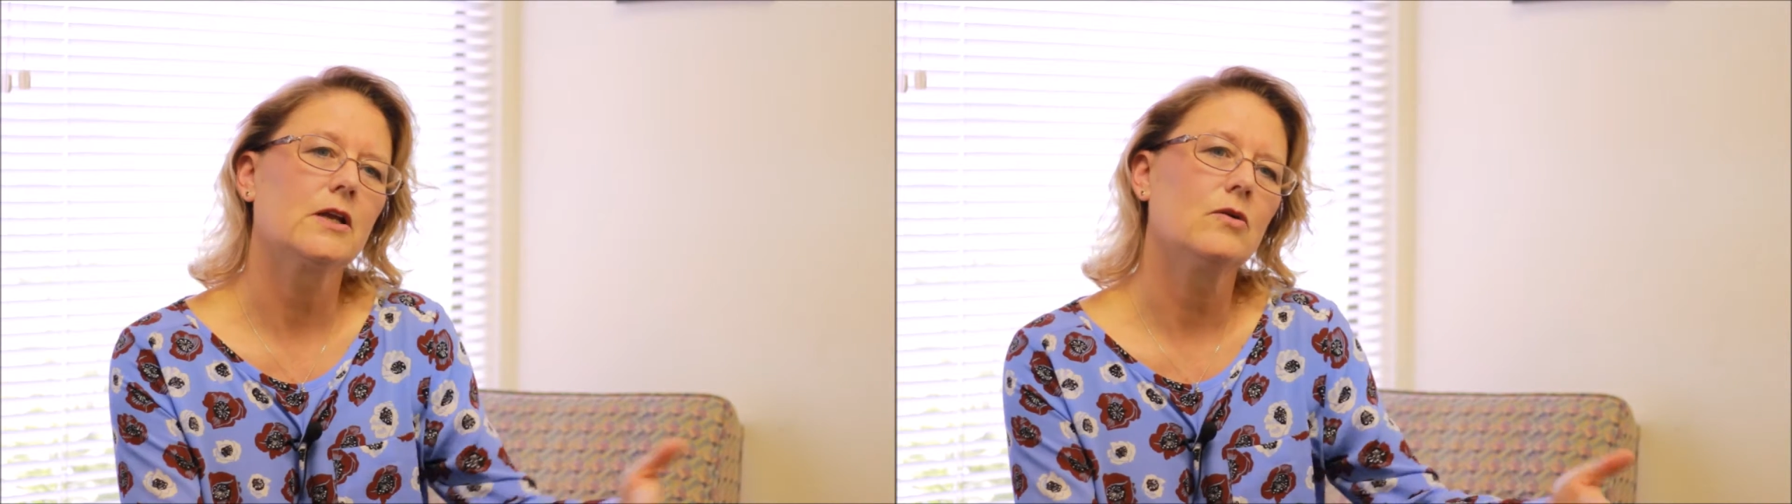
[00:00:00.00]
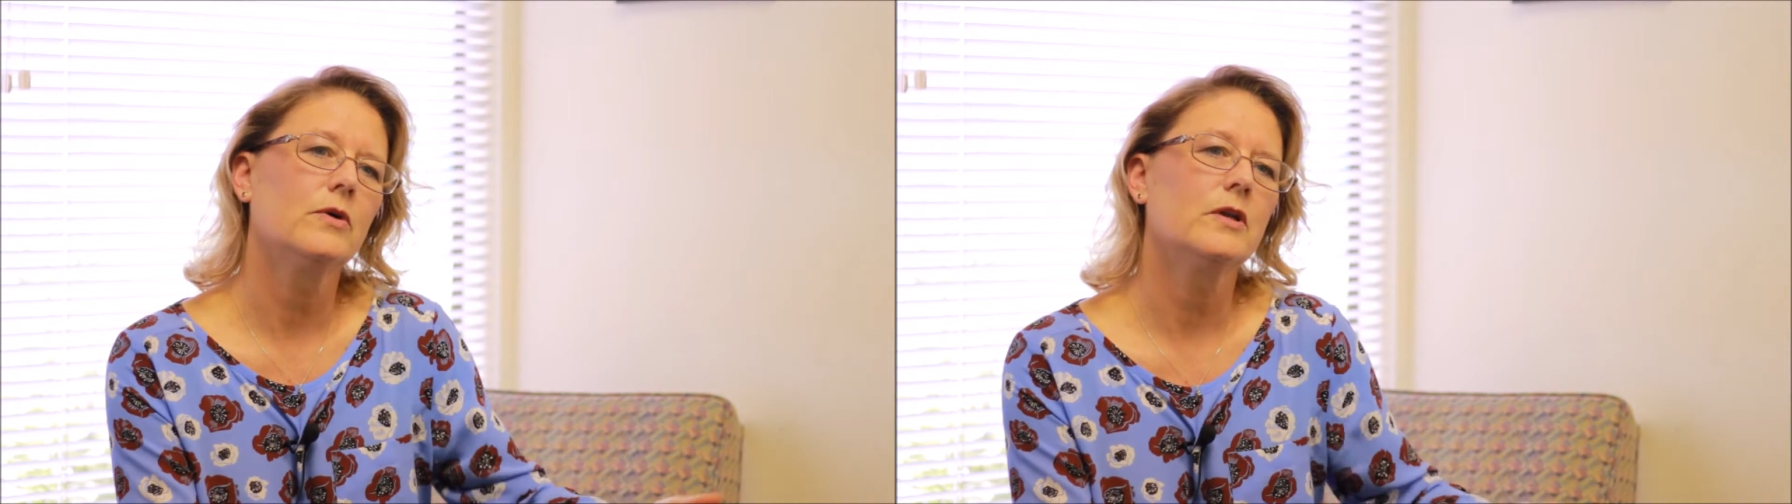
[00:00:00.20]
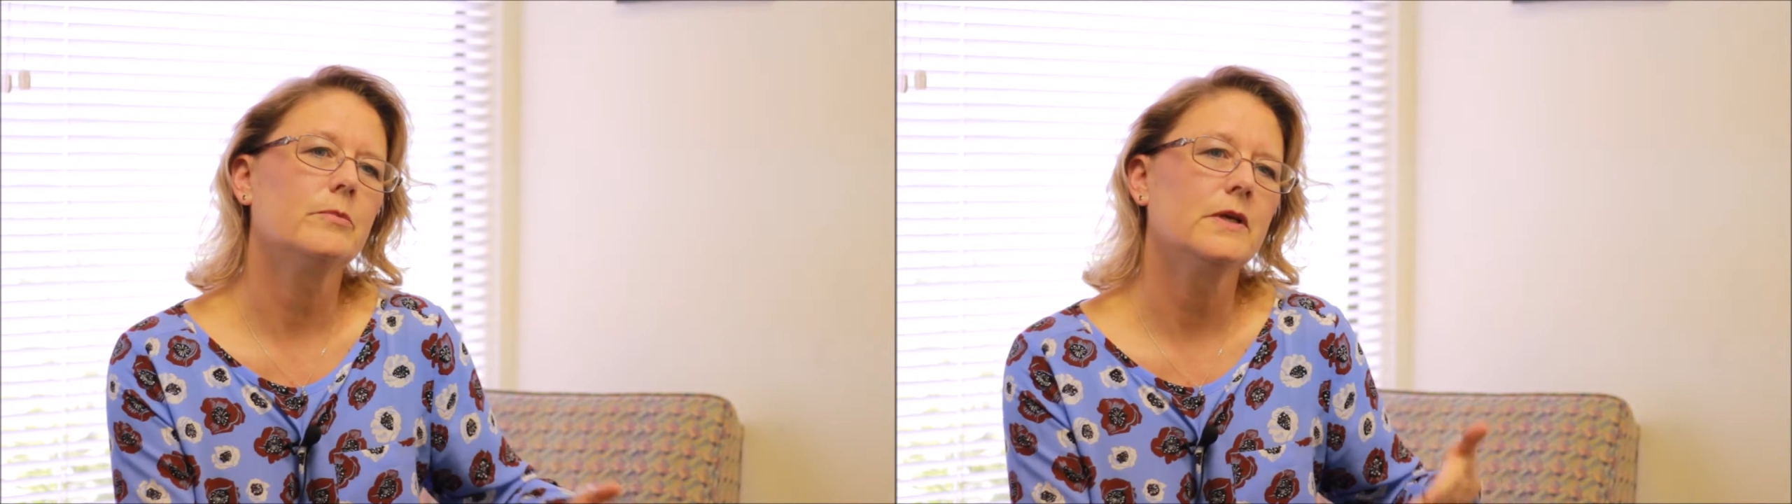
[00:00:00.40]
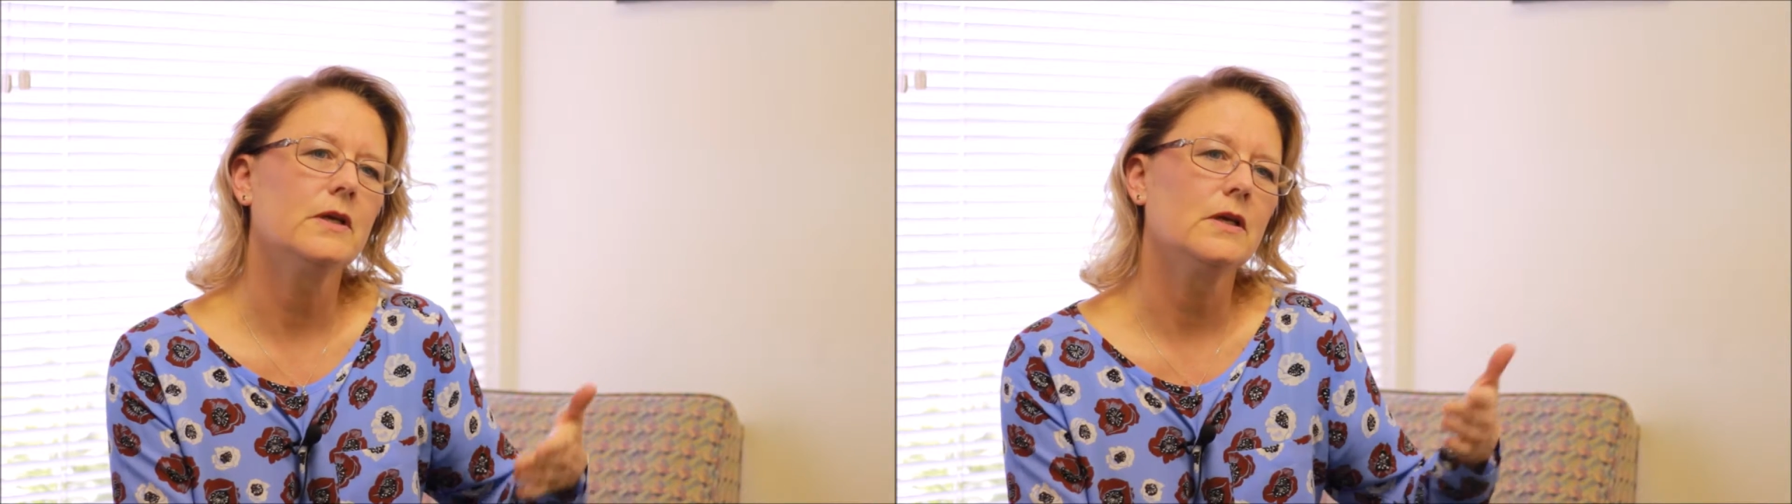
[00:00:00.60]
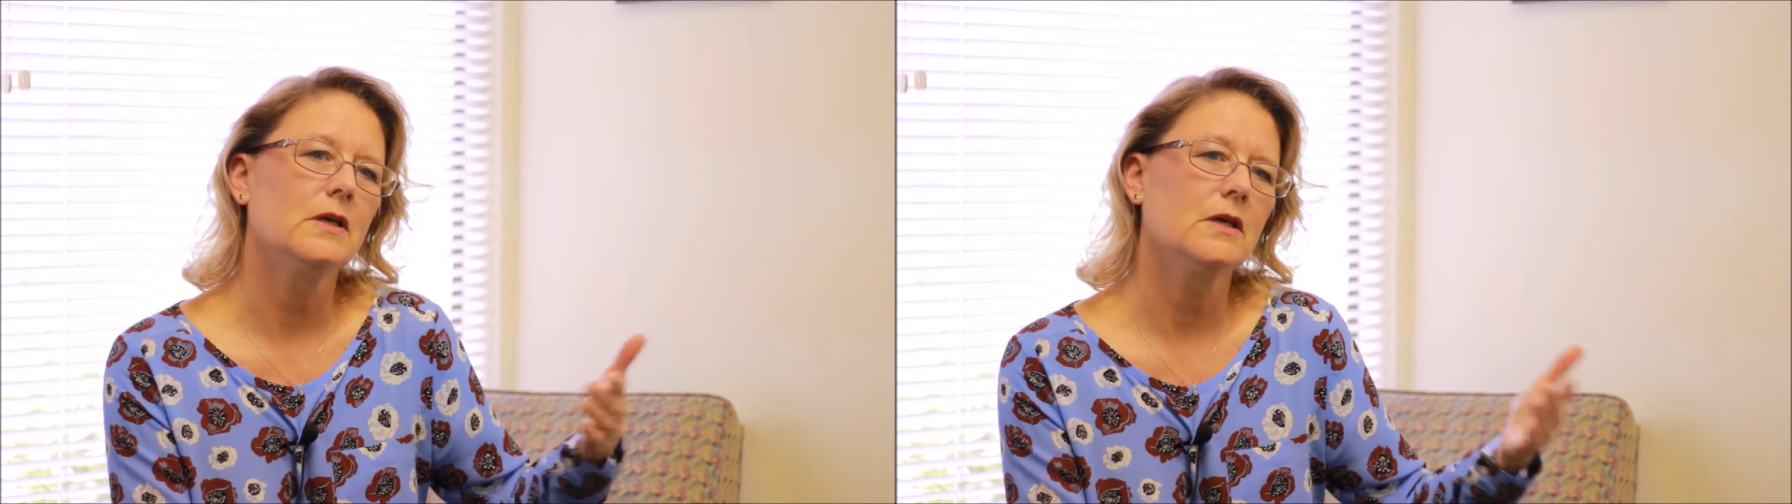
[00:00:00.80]
I don't want to
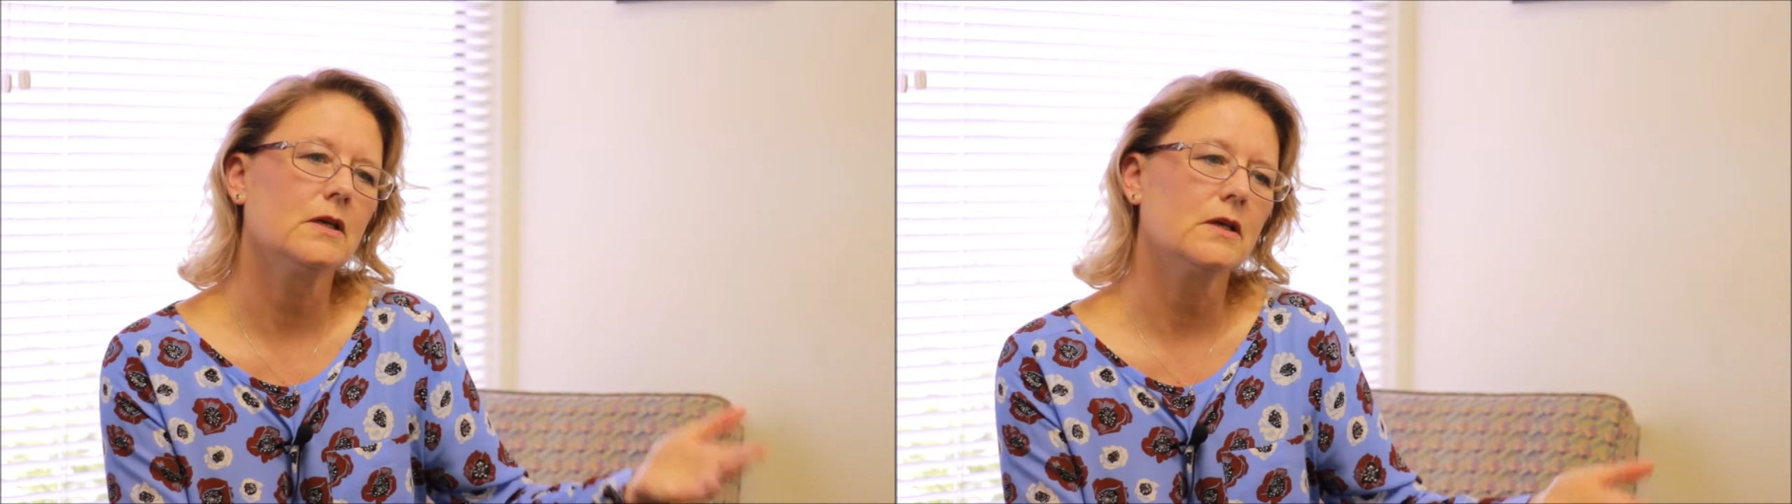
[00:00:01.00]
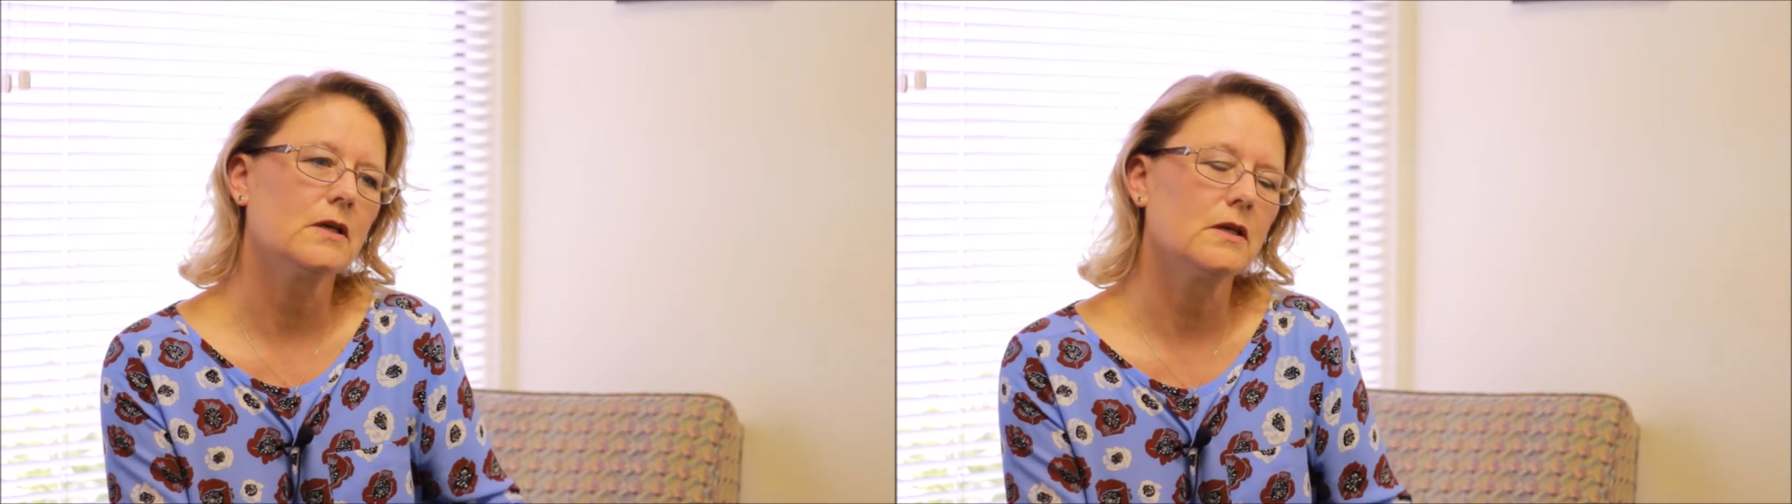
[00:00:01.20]
be